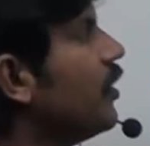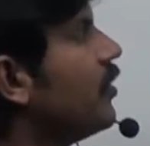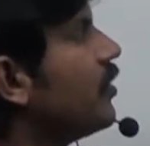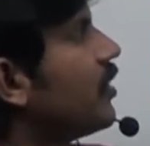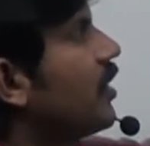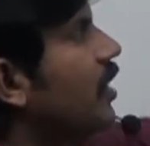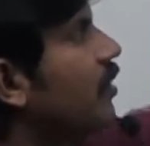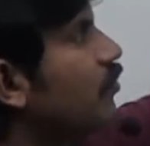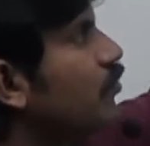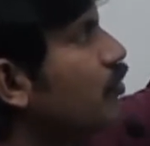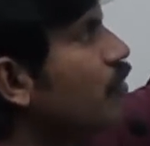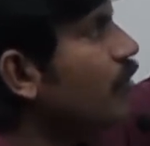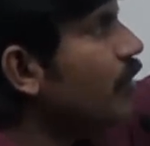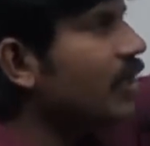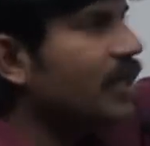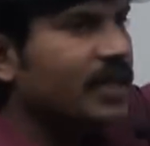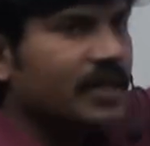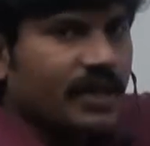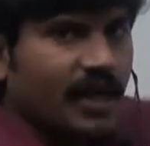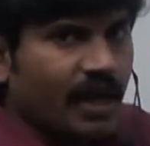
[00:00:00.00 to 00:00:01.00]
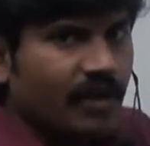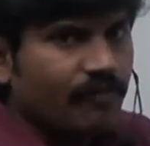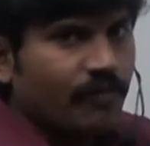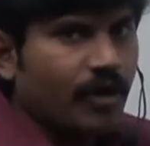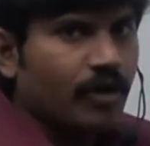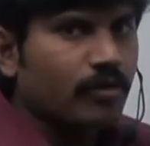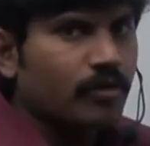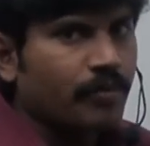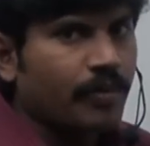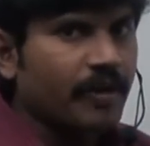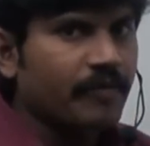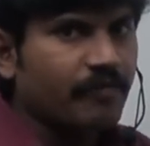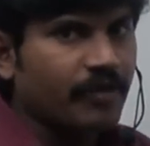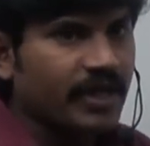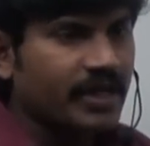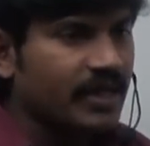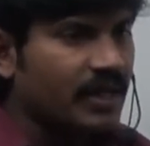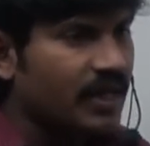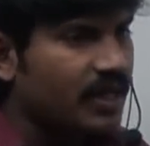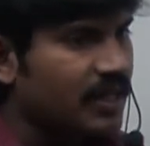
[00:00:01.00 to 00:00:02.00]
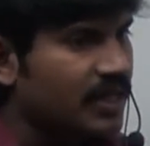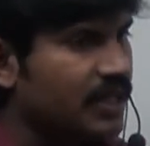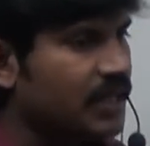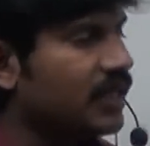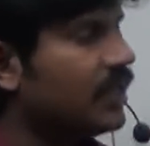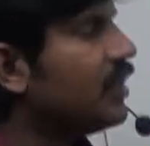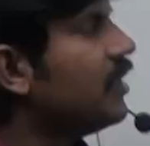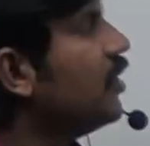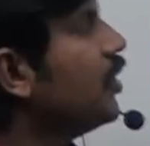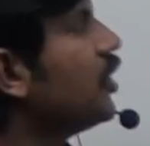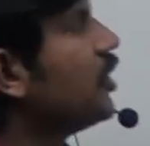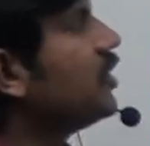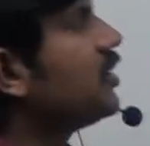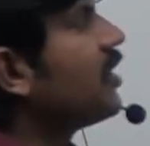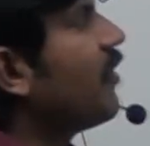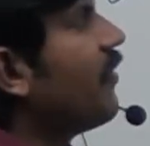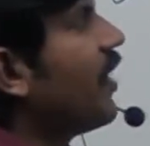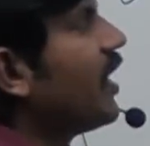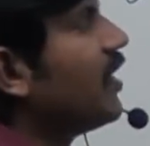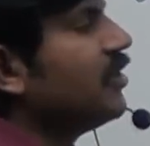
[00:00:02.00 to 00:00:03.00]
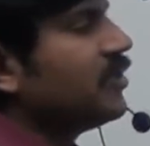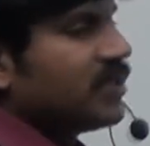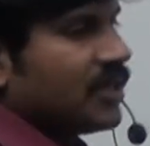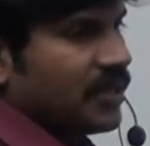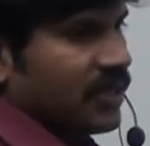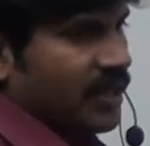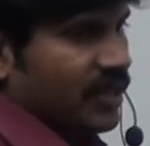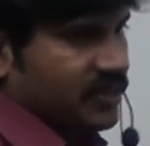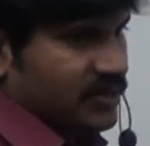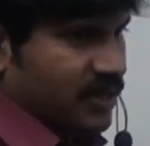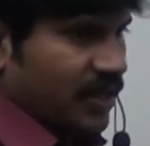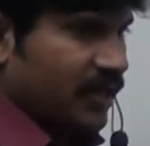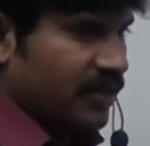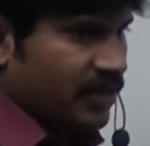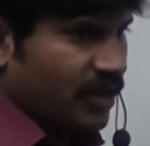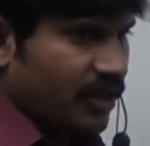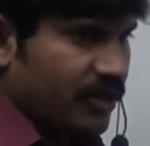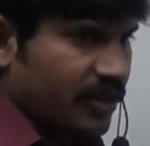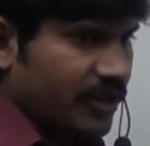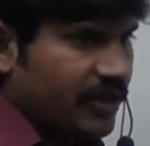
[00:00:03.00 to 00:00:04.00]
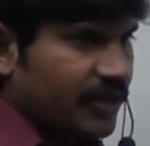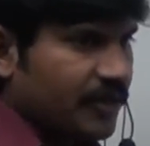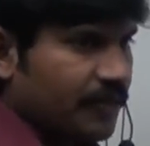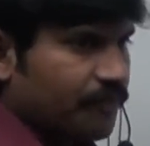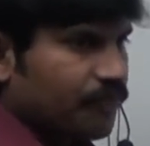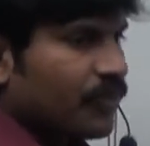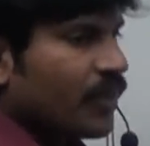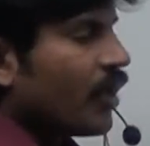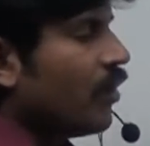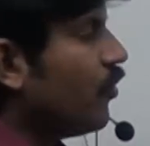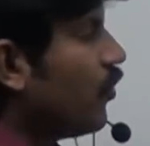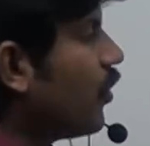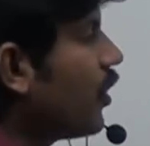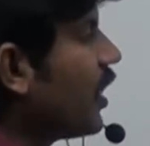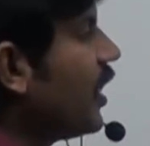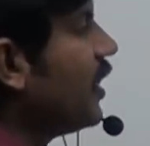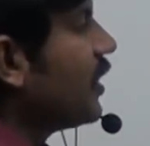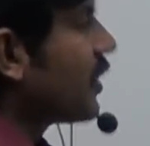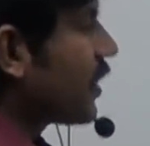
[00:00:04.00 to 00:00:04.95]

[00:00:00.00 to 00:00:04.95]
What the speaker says: then only try followed by finally is a valid syntax, right? Are you getting? Only